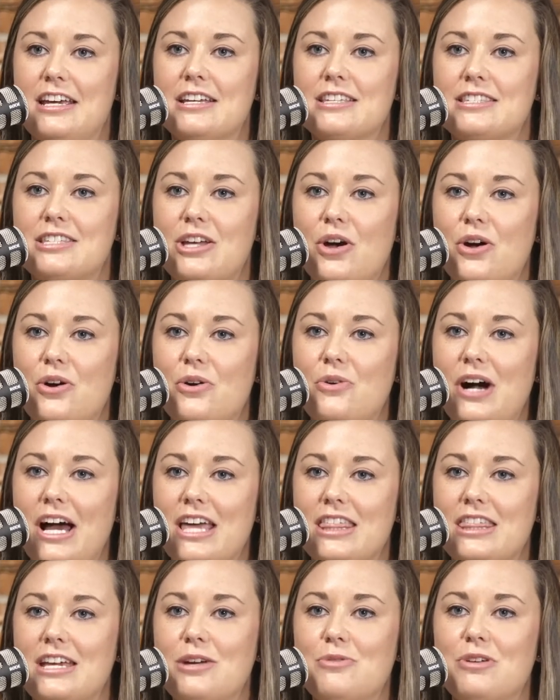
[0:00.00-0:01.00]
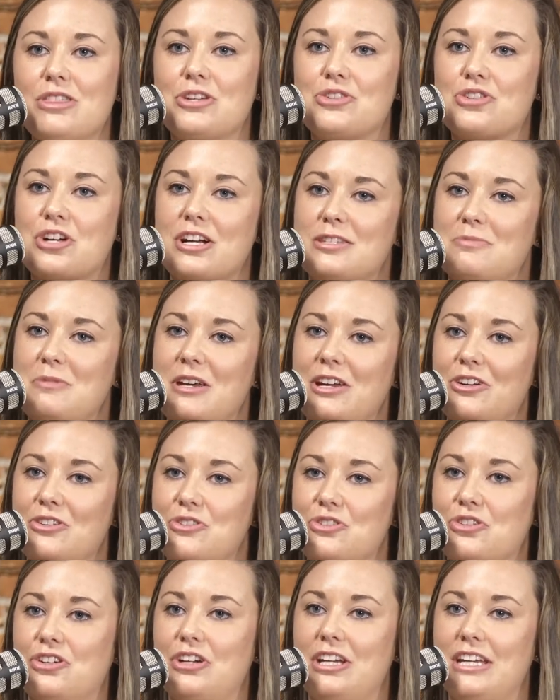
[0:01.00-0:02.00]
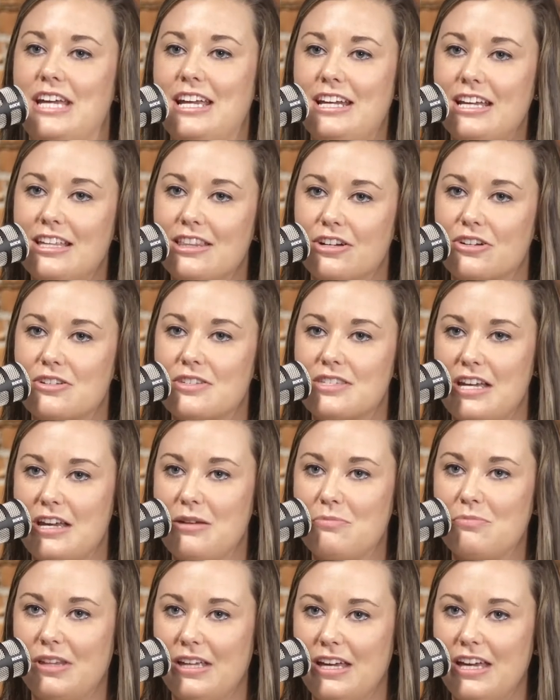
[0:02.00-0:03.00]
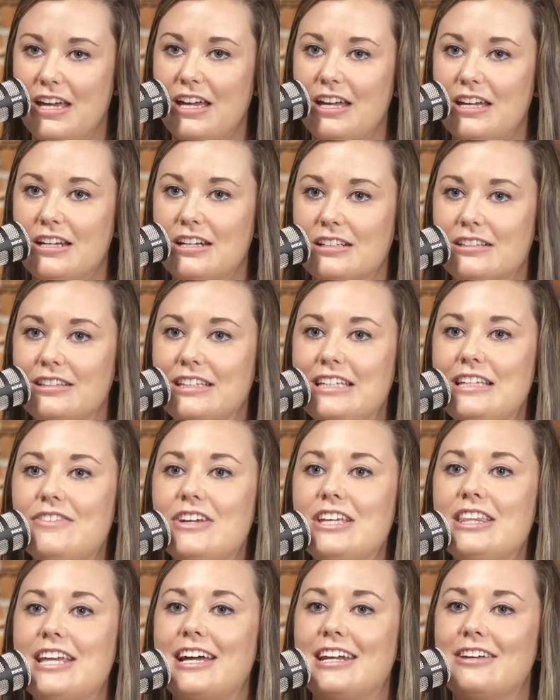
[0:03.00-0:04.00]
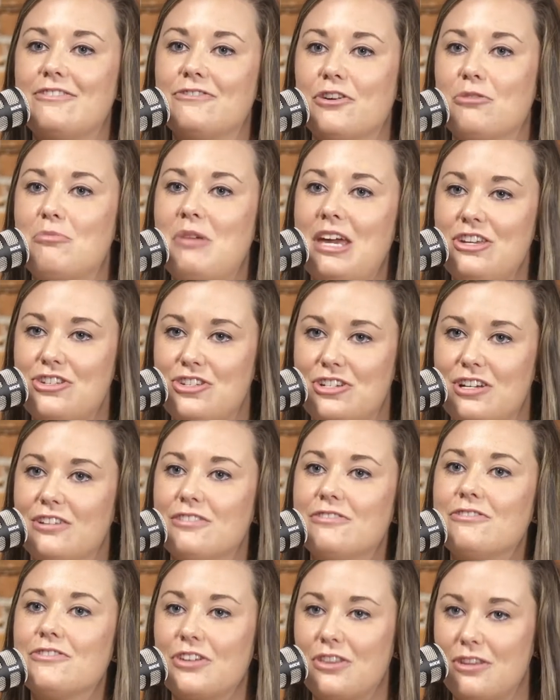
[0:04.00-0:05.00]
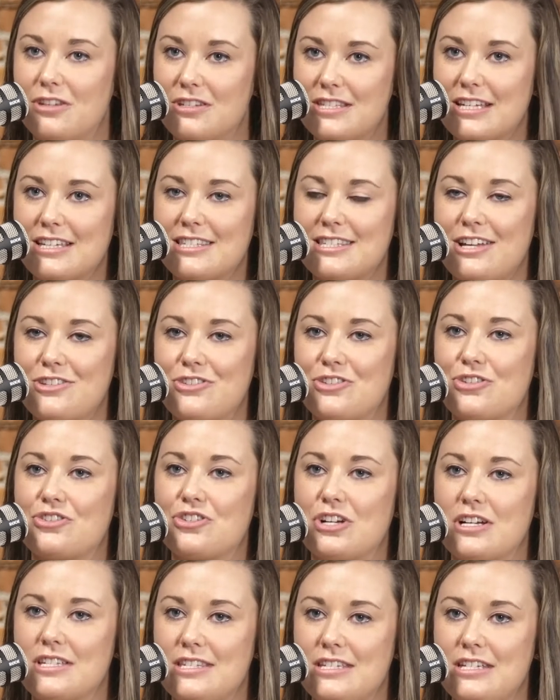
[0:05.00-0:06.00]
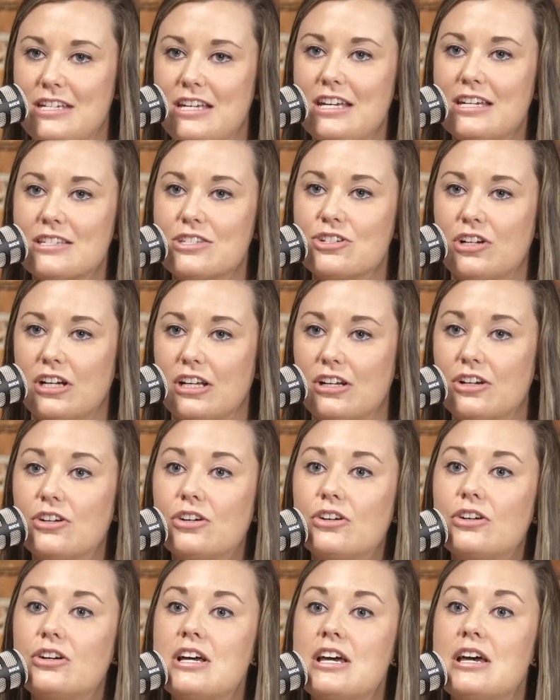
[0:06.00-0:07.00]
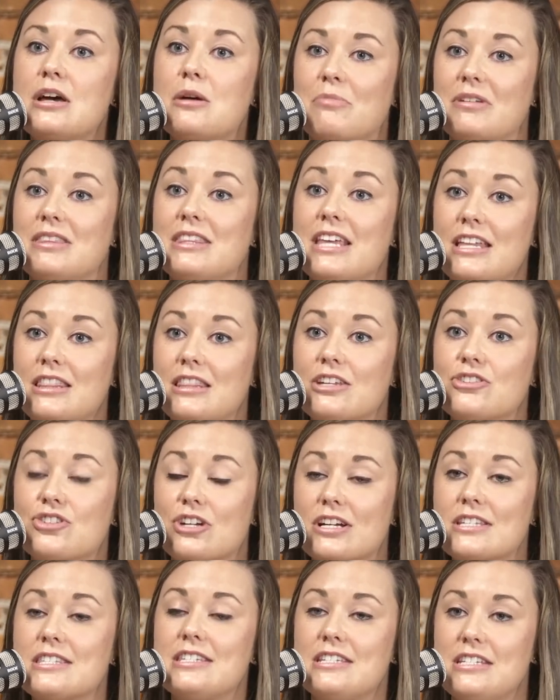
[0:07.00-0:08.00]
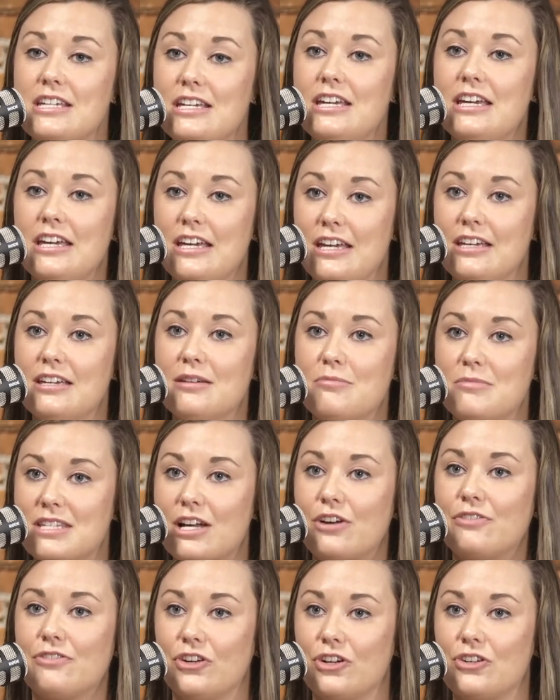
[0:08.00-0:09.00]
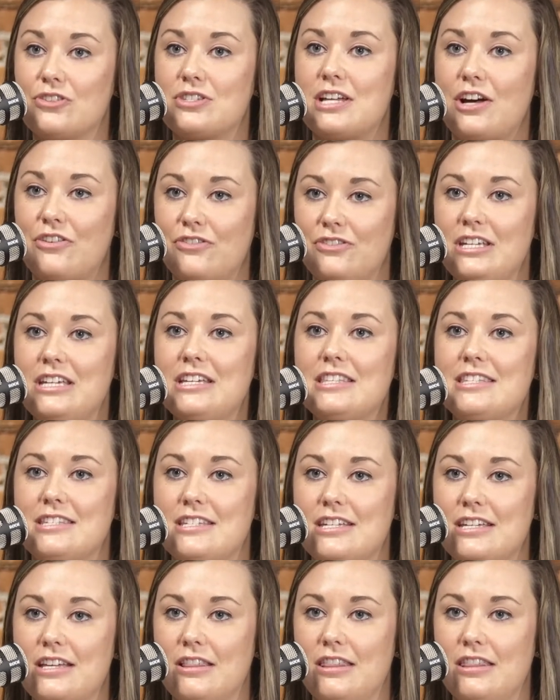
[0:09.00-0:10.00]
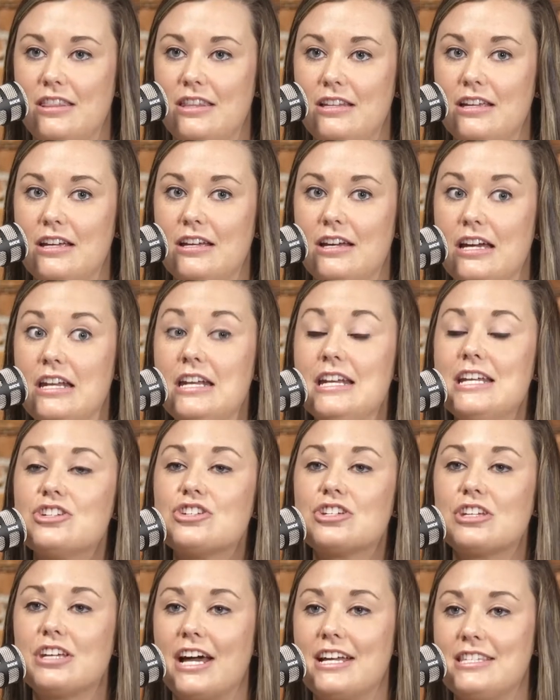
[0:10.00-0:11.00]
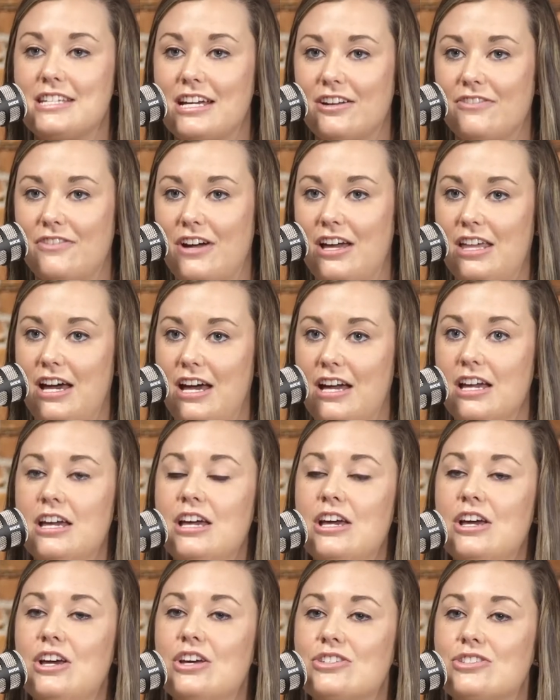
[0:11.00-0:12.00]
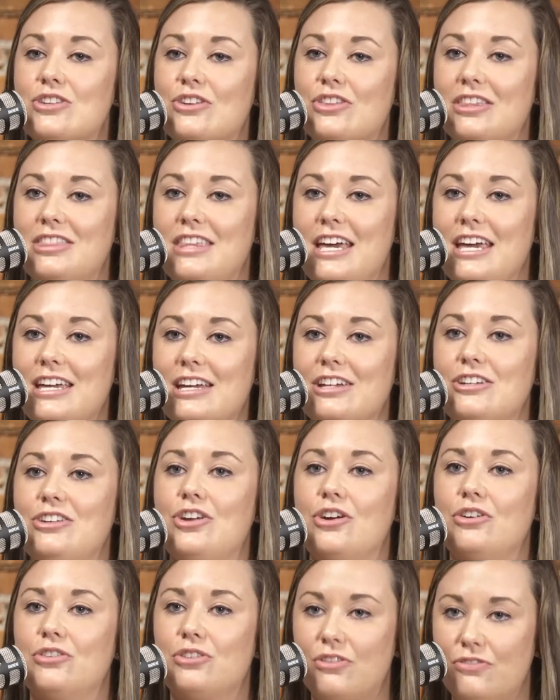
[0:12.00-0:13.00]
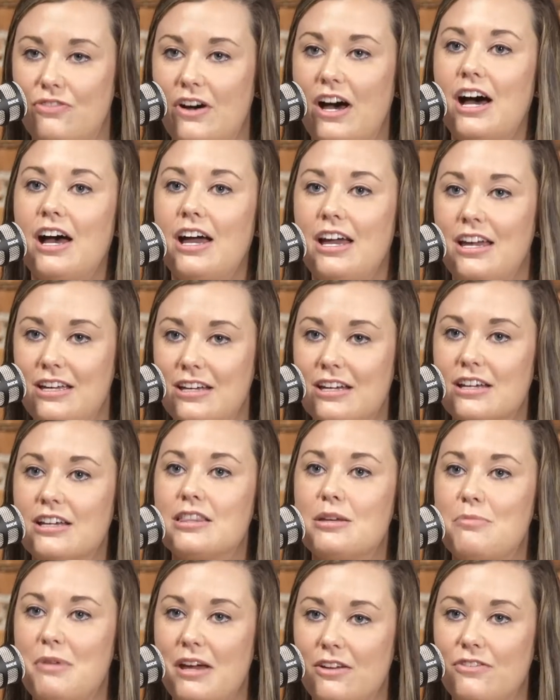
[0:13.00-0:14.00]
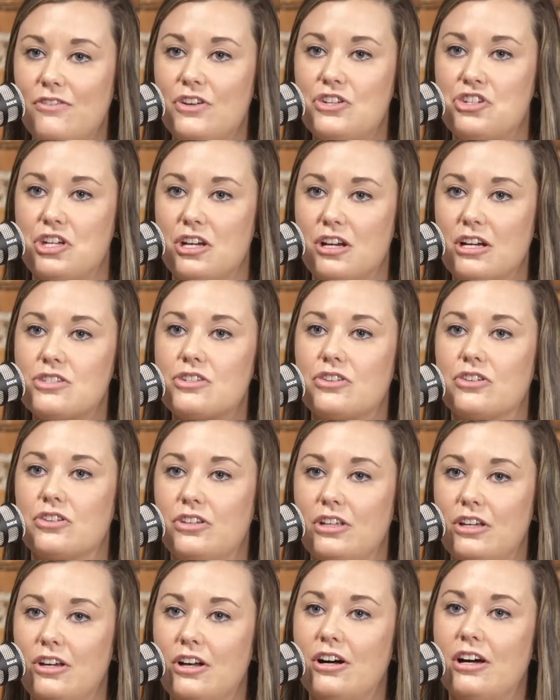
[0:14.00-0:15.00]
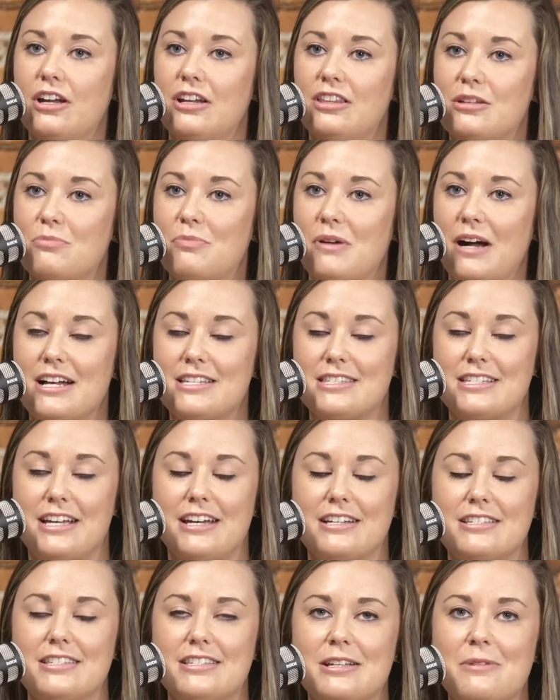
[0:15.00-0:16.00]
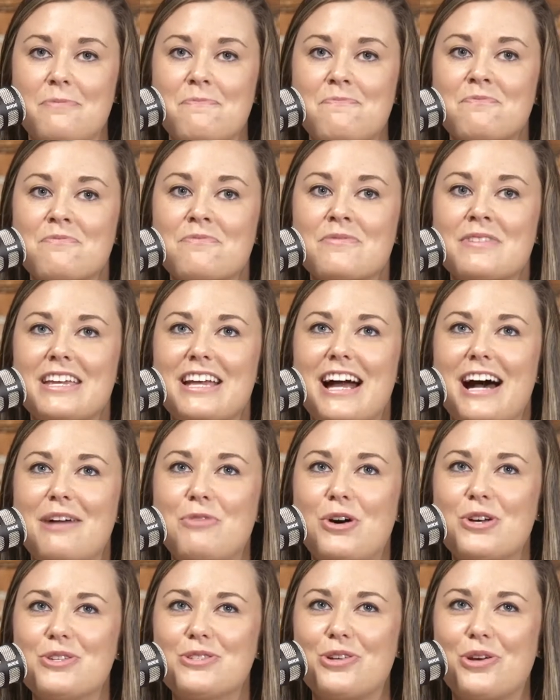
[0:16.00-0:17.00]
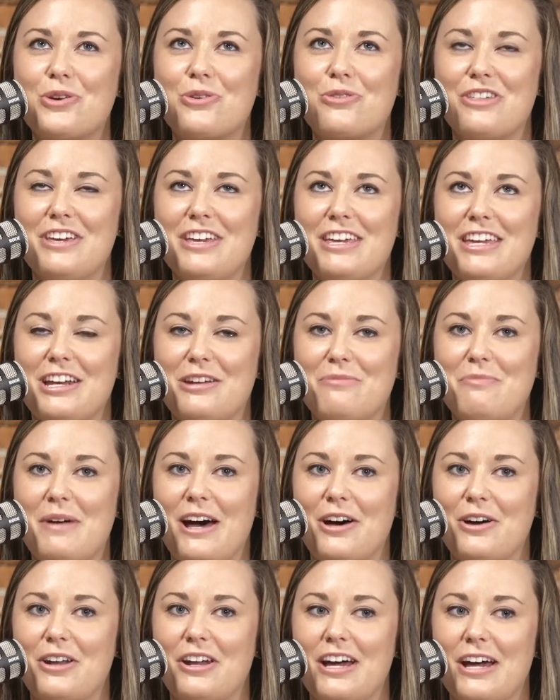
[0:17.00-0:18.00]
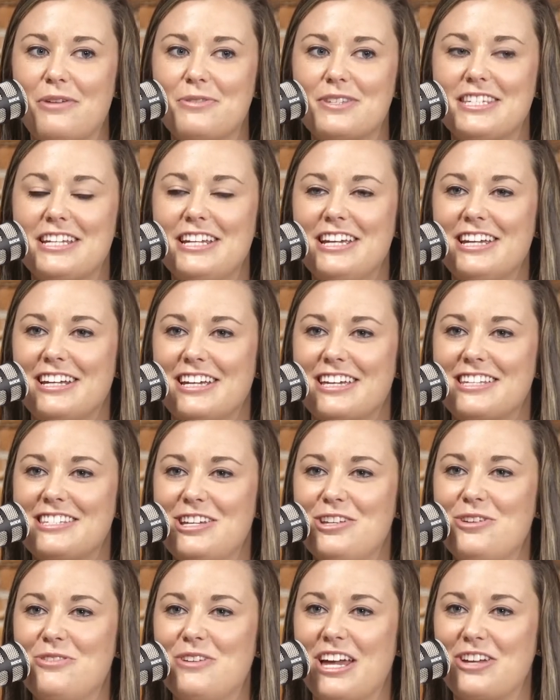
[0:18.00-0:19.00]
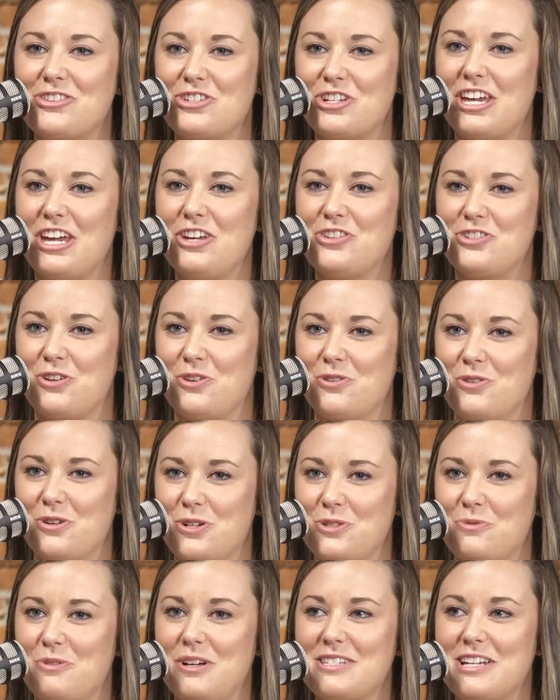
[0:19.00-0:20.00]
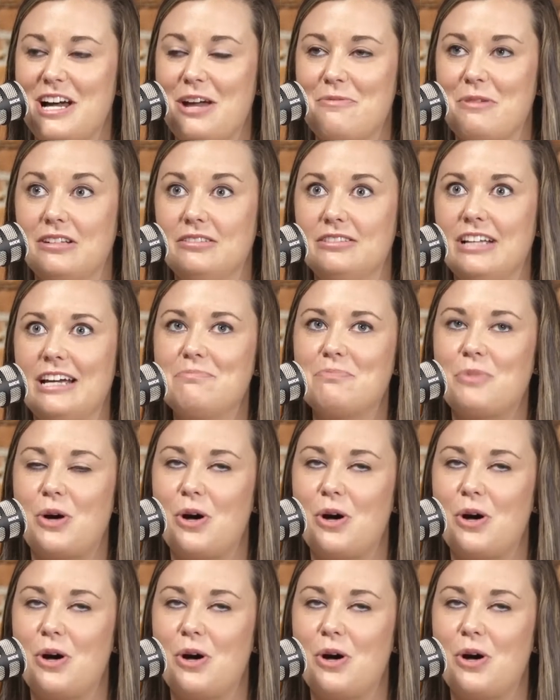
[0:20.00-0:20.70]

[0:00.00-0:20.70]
So I think when the trust maker is creating their estate plan, leaving that information for the successor trustee is critical, but then the trustee himself or herself needs to initially identify that so that they can notify the beneficiaries early on in the process. I'm also thinking about, I was sitting in a continuing education course one time and a light